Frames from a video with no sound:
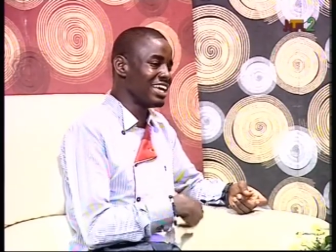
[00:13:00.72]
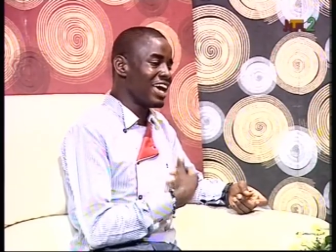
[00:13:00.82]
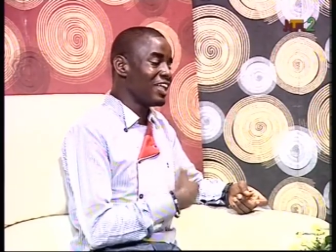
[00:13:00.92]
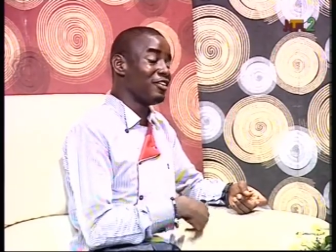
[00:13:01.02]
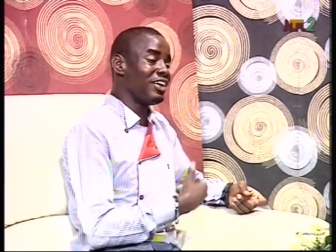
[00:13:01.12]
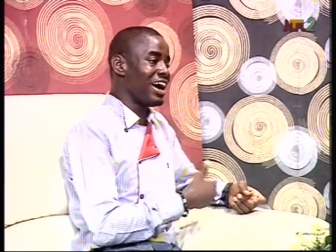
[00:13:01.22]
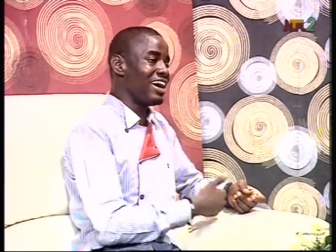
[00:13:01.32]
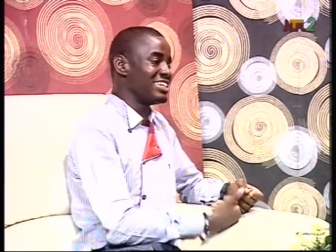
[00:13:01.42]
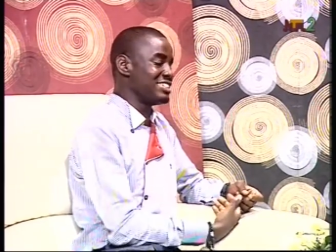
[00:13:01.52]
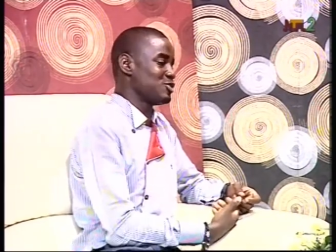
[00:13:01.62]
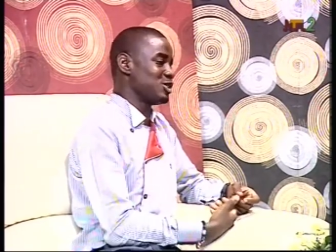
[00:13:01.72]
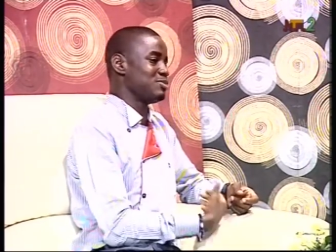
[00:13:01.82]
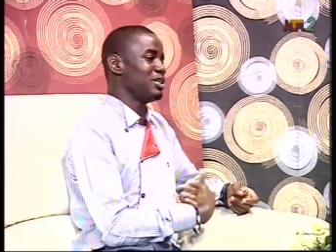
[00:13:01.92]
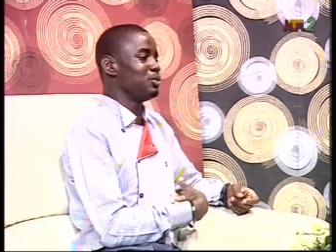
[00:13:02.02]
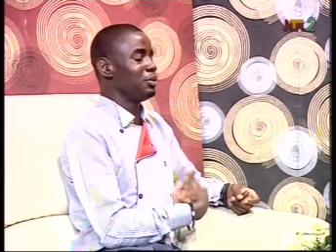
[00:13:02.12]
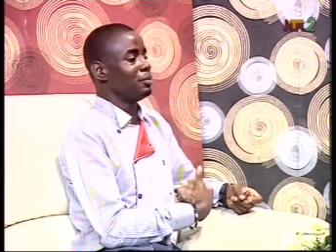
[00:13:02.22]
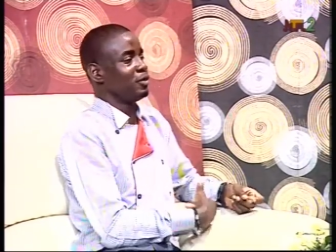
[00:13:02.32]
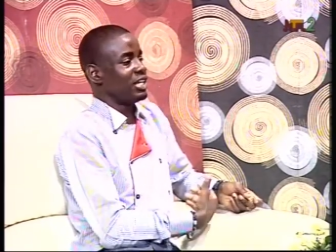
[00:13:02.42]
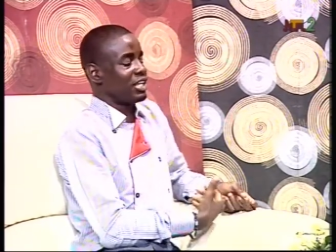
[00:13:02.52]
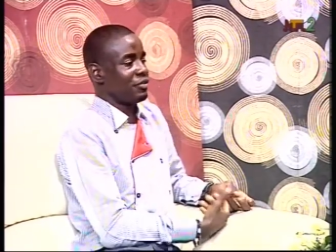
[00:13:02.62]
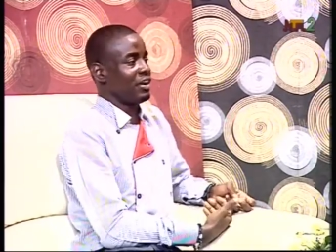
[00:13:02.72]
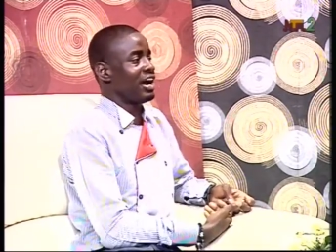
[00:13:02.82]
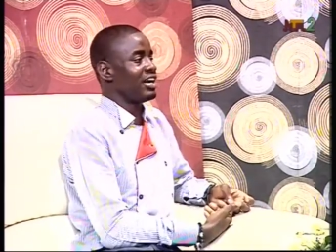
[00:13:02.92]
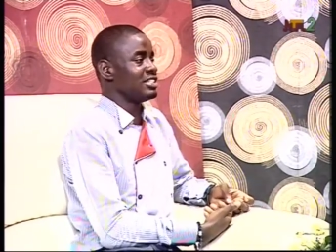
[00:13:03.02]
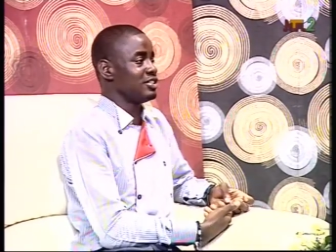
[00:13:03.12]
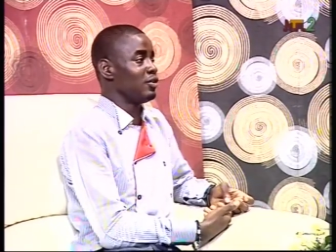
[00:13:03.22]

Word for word: three hours it was made within three hours wow, you know